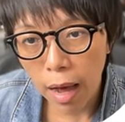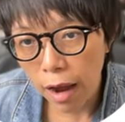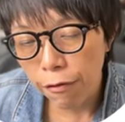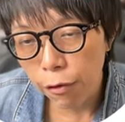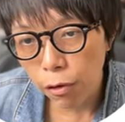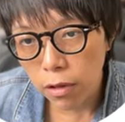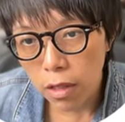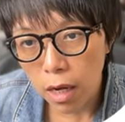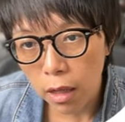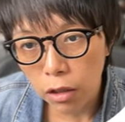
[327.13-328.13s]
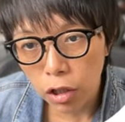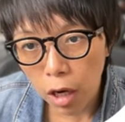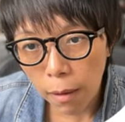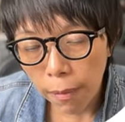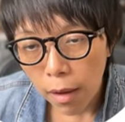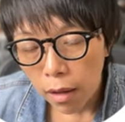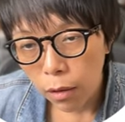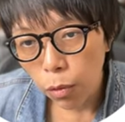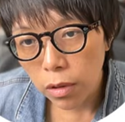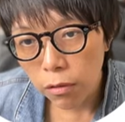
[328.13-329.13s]
iPhones in the shop. They
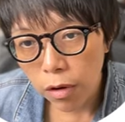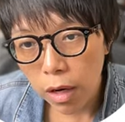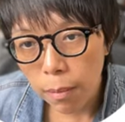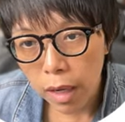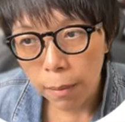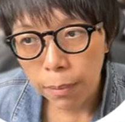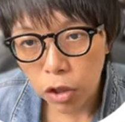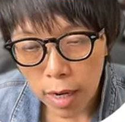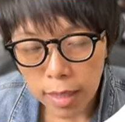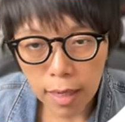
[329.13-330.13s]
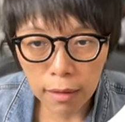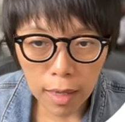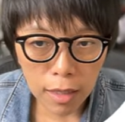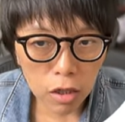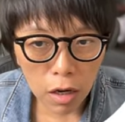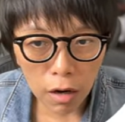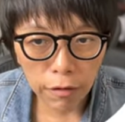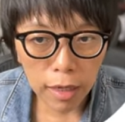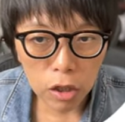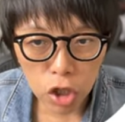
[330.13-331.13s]
wasn't really making purchase, and that sort of
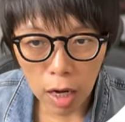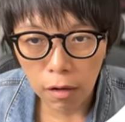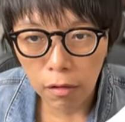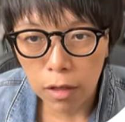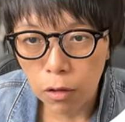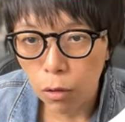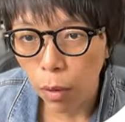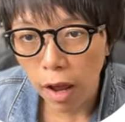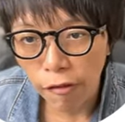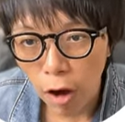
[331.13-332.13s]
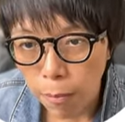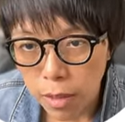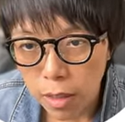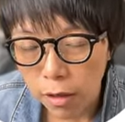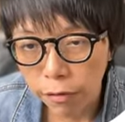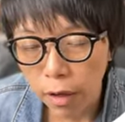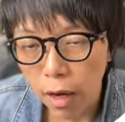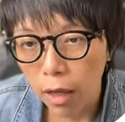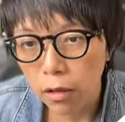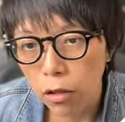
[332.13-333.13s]
like gelled into what I've observed
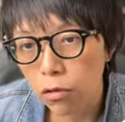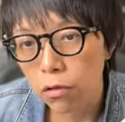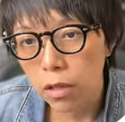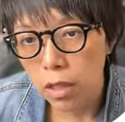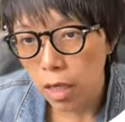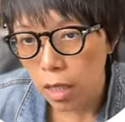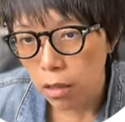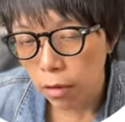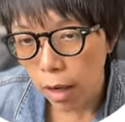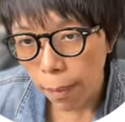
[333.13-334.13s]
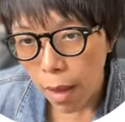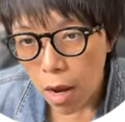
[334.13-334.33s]
in the two cities, right?